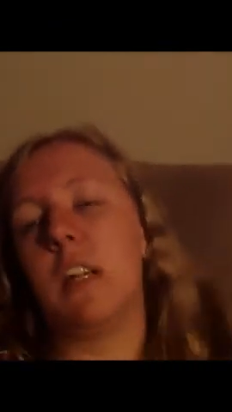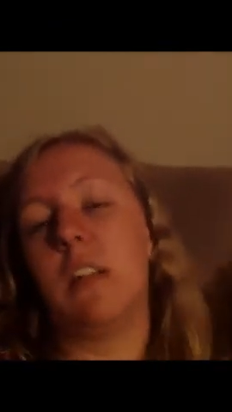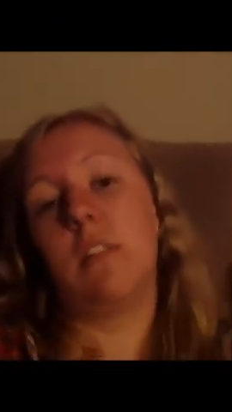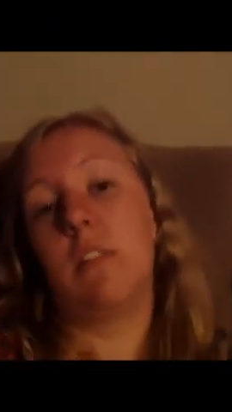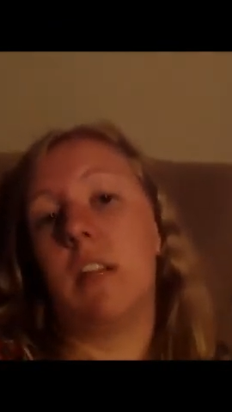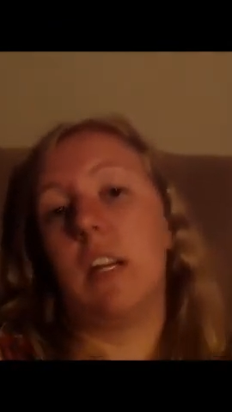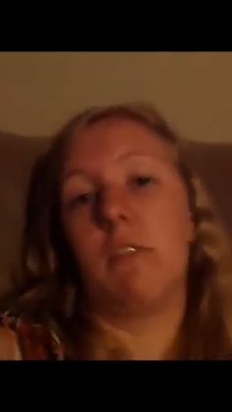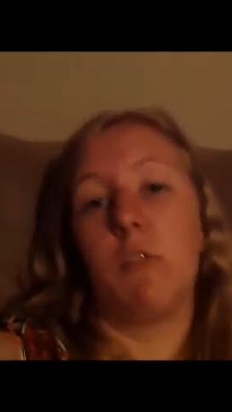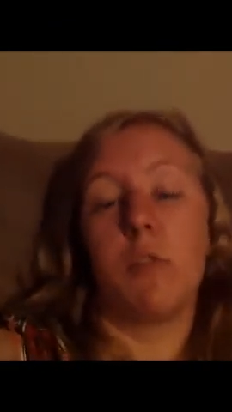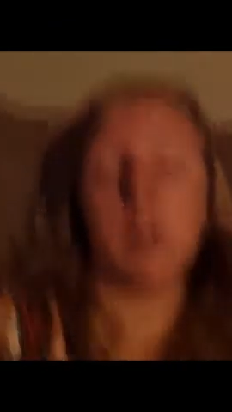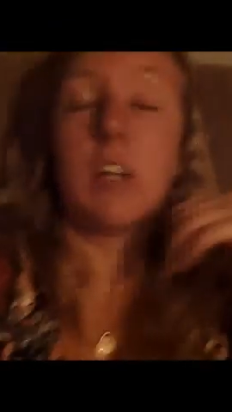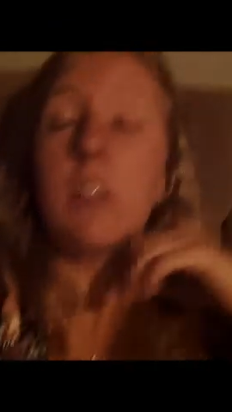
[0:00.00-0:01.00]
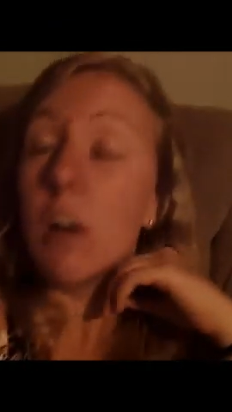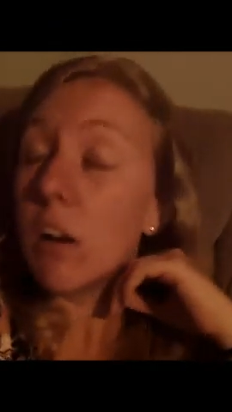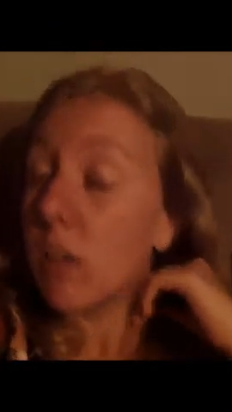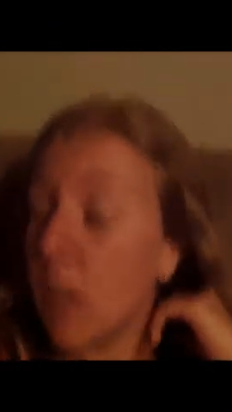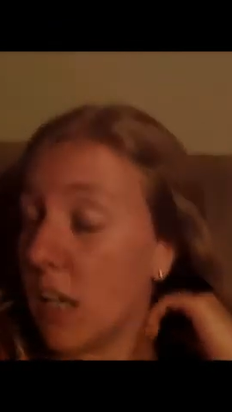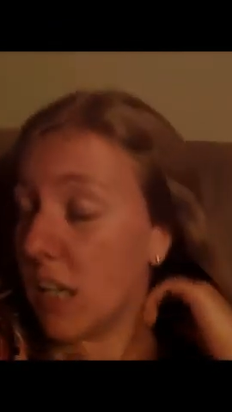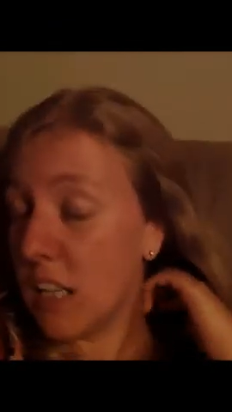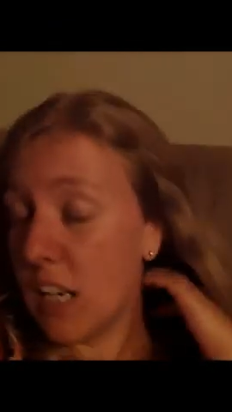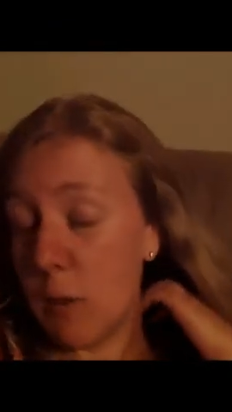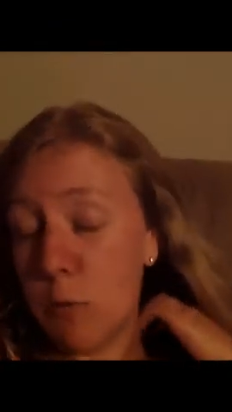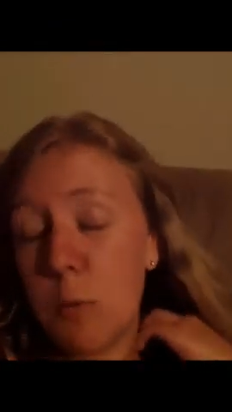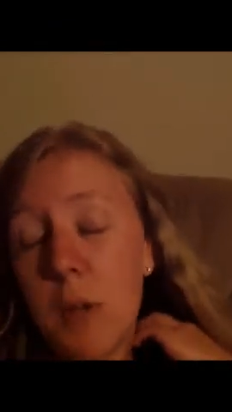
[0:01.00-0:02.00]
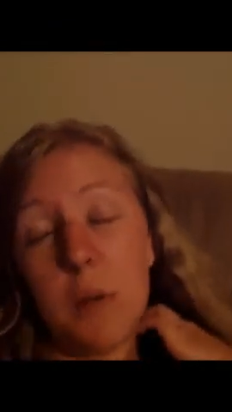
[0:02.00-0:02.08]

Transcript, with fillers: I didn't think for very long any of the times.